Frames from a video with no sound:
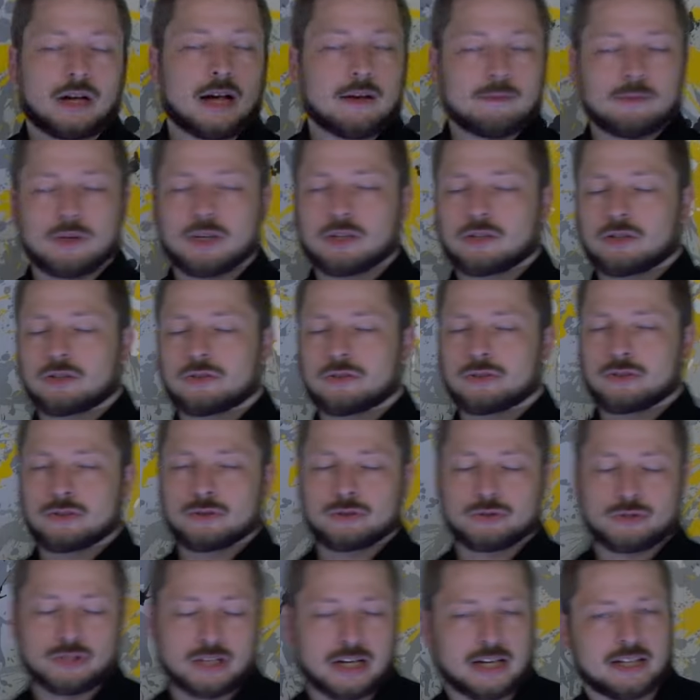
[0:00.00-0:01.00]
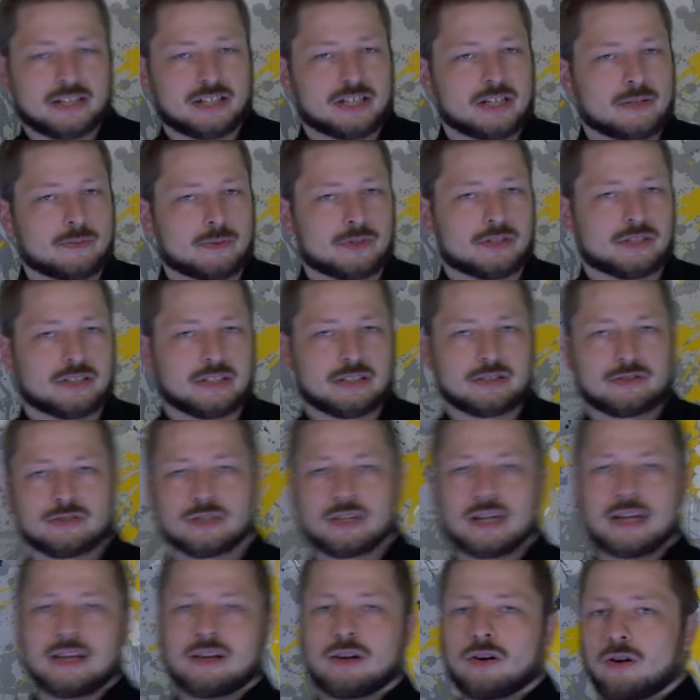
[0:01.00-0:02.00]
I'm not going to use ChatGPT to
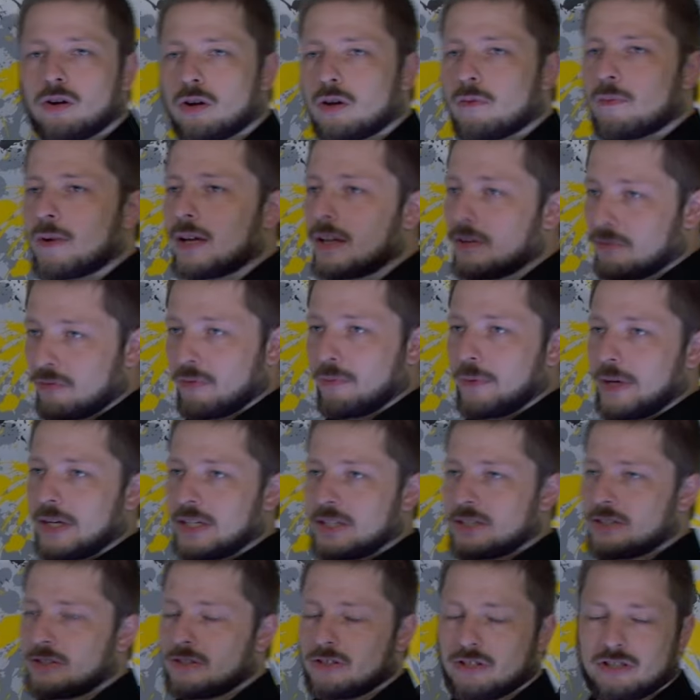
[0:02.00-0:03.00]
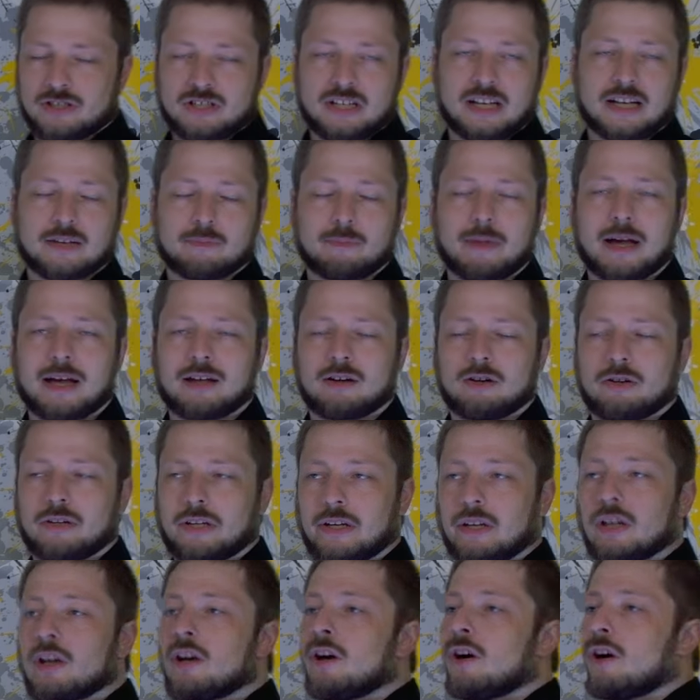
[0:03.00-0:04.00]
get all my information just like Milo
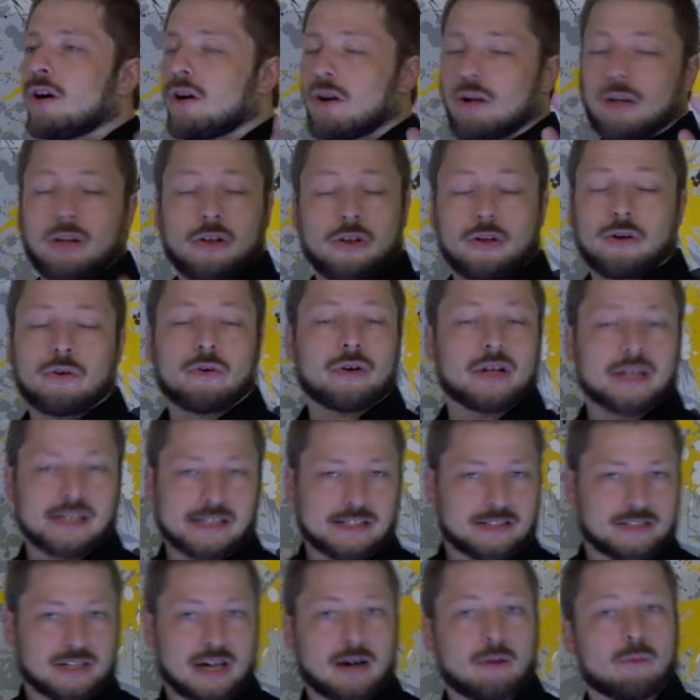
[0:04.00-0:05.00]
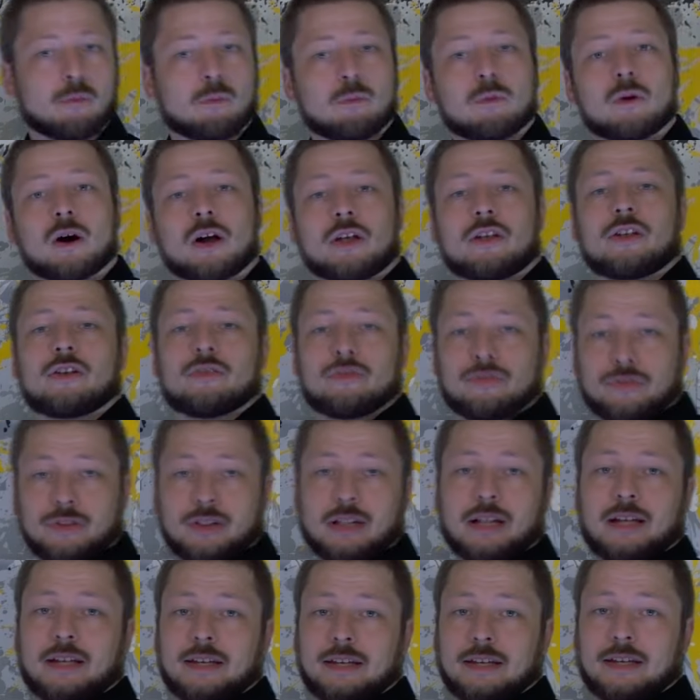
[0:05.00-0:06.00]
did, although it's a wonderful
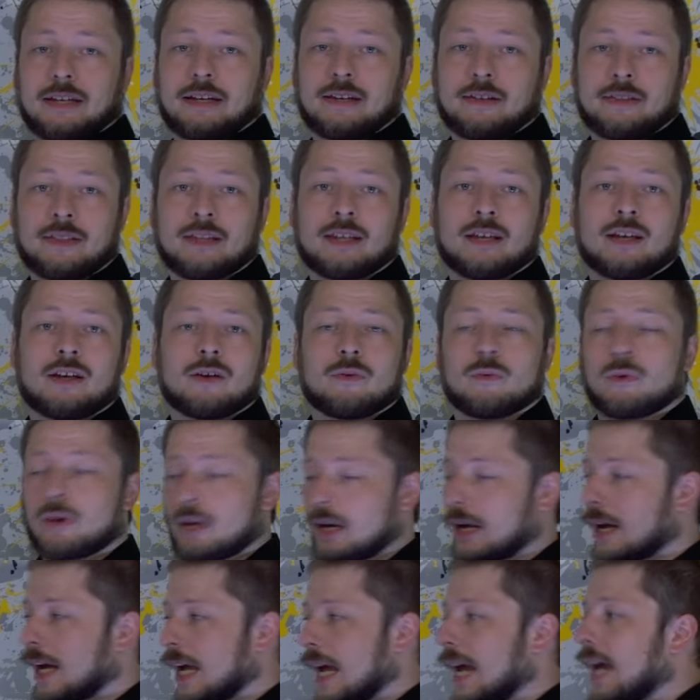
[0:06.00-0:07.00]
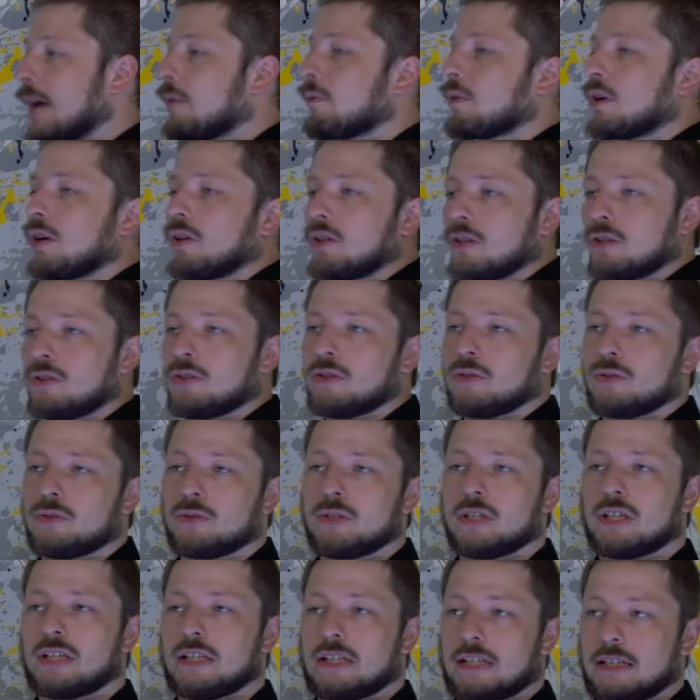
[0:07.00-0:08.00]
idea. What I am going to
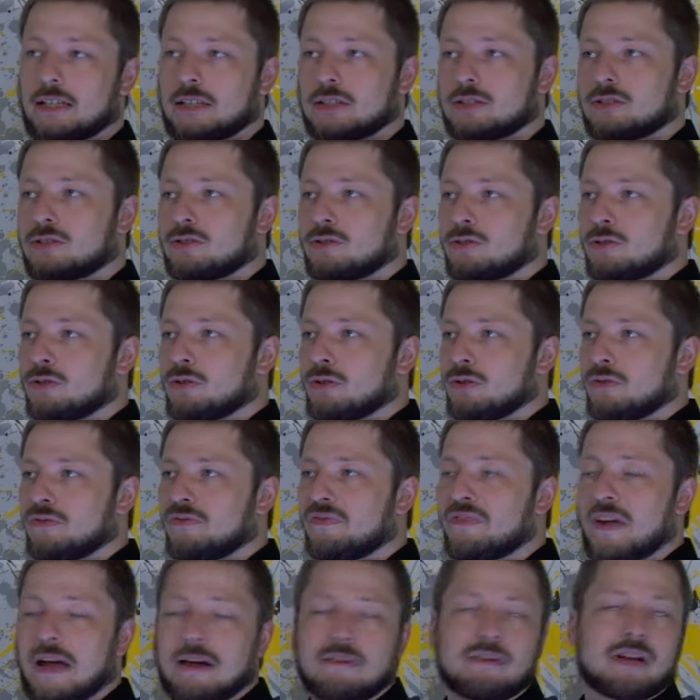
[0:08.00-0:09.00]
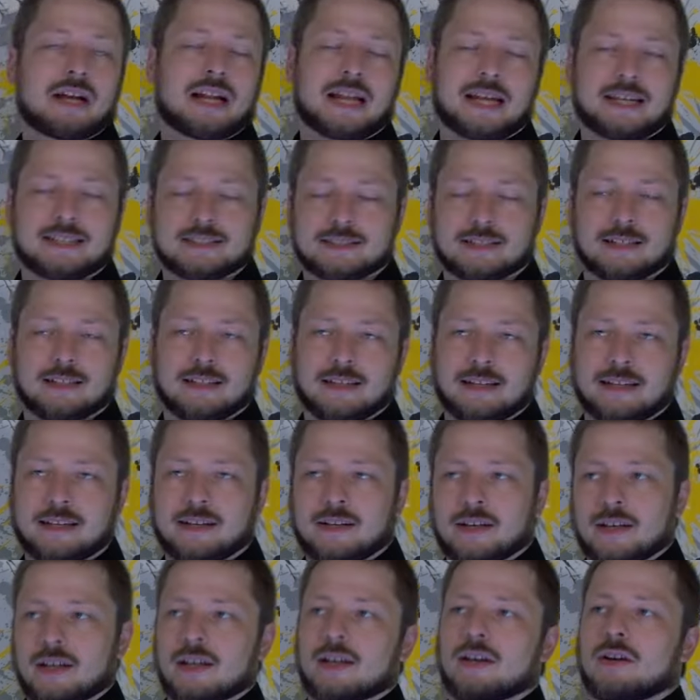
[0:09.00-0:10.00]
do is to very lazily
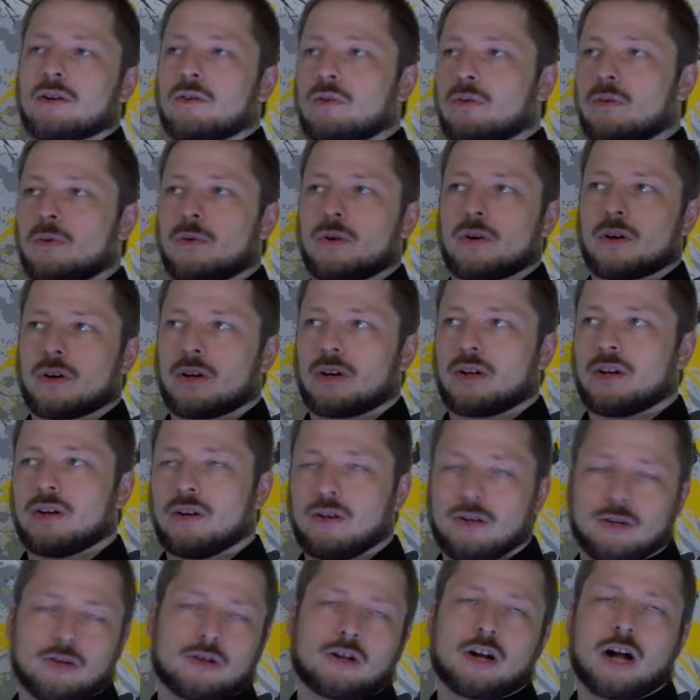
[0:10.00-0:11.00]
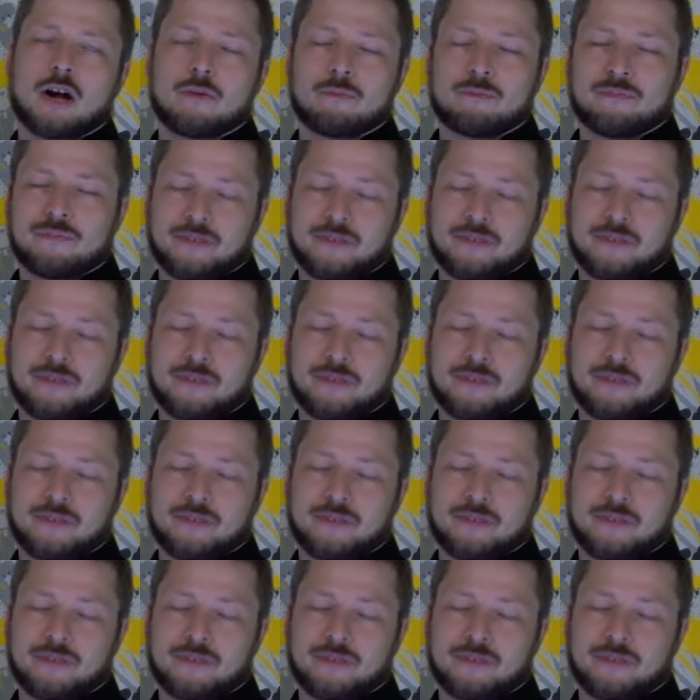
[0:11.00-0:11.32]
look up